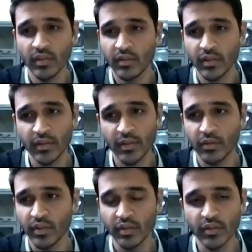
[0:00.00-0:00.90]
such as
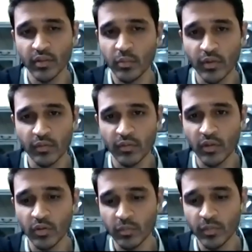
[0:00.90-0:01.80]
during the open of the
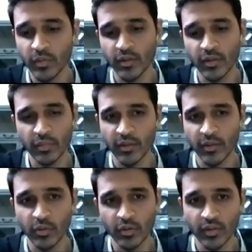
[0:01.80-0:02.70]
loop uh,
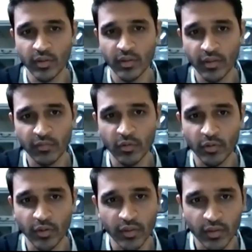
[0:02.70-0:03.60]
being broken and
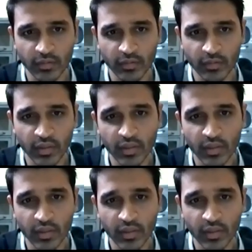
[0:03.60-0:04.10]
floating around,